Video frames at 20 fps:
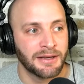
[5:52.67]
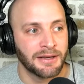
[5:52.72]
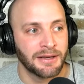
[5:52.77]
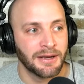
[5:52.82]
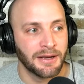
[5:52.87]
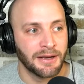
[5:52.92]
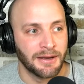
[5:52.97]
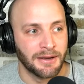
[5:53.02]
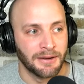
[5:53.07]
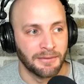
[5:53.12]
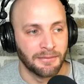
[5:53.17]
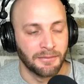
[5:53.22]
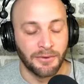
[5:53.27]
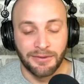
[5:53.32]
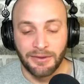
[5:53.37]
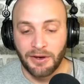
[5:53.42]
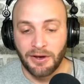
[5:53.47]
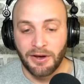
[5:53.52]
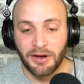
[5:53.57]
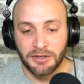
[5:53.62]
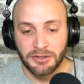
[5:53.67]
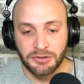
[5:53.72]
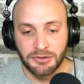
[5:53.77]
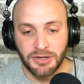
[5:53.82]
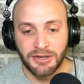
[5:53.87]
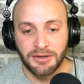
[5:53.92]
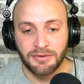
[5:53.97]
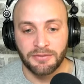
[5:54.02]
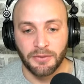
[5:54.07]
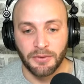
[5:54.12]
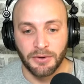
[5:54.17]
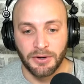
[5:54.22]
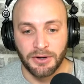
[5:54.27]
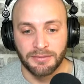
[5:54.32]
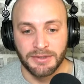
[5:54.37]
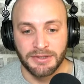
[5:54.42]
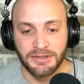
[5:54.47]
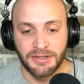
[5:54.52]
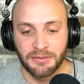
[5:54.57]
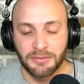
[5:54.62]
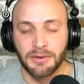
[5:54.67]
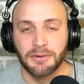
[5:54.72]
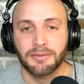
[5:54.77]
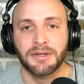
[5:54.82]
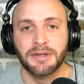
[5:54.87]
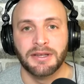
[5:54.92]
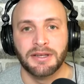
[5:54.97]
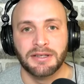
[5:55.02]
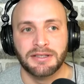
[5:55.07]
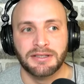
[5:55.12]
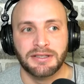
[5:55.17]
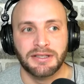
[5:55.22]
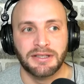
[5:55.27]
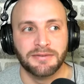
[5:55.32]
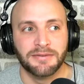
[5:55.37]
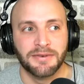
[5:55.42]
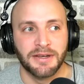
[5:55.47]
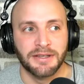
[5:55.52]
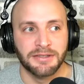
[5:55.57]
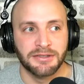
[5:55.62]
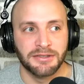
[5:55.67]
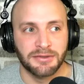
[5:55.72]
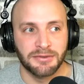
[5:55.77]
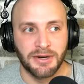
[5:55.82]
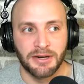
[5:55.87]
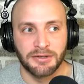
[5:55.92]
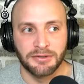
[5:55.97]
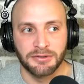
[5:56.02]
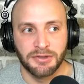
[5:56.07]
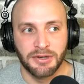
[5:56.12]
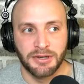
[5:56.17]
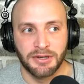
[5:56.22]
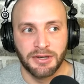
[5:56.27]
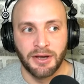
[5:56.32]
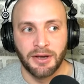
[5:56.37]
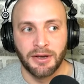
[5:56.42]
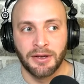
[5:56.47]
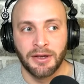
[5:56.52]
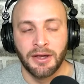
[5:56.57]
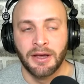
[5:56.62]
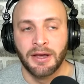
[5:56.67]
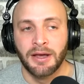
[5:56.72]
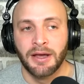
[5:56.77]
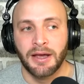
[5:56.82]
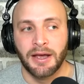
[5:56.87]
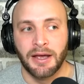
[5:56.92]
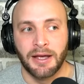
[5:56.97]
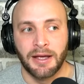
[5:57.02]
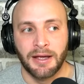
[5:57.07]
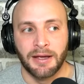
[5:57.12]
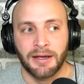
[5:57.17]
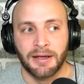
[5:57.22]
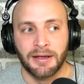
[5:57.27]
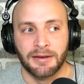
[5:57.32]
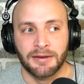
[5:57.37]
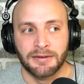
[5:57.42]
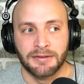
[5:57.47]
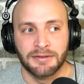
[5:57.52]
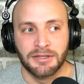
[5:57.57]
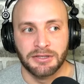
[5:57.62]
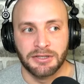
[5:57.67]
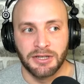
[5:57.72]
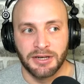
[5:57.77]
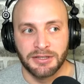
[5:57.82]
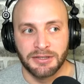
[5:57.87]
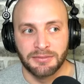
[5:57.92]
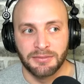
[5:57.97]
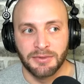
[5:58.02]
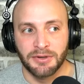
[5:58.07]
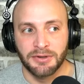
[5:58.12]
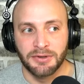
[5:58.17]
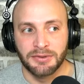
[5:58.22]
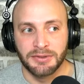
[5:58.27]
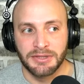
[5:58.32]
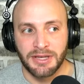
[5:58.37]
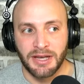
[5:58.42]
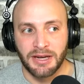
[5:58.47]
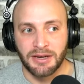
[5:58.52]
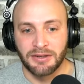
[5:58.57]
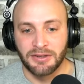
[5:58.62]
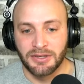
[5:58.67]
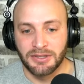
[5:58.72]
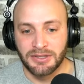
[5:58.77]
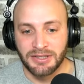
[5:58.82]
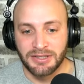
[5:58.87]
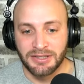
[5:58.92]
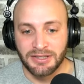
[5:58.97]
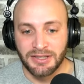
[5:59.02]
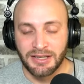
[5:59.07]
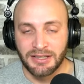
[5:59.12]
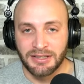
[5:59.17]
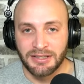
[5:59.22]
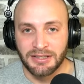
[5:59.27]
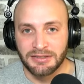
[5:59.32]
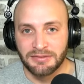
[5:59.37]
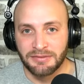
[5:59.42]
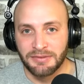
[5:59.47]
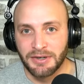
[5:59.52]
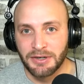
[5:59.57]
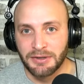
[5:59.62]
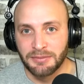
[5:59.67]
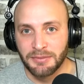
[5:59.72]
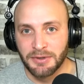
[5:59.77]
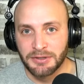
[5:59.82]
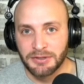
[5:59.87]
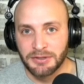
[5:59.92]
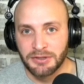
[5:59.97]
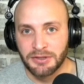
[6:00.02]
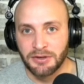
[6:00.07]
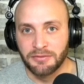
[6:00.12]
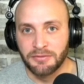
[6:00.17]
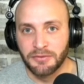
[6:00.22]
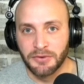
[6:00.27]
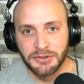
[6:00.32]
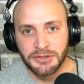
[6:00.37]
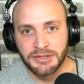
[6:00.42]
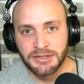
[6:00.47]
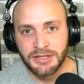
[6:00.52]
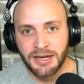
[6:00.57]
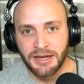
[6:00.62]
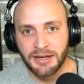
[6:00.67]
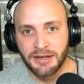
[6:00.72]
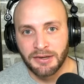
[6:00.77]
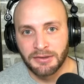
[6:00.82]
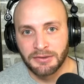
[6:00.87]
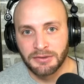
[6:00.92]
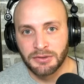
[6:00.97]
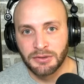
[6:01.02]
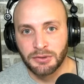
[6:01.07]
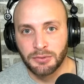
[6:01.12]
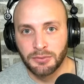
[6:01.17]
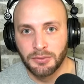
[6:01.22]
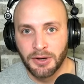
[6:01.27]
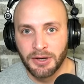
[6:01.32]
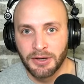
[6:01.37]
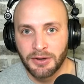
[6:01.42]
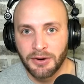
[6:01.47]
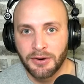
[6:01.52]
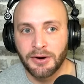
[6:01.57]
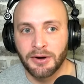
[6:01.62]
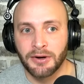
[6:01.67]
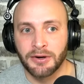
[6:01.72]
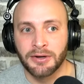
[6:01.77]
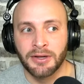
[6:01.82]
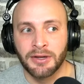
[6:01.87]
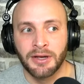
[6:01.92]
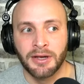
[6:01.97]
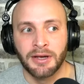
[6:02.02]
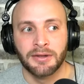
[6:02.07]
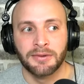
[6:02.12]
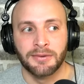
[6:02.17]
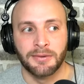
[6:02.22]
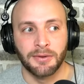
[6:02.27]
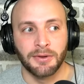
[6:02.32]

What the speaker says: when the Hawks traded for him, it's like, well, we need defense around Trae Young. And Dejounte Murray was kind of looked at like this very much, you know, versatile two-way guard. The only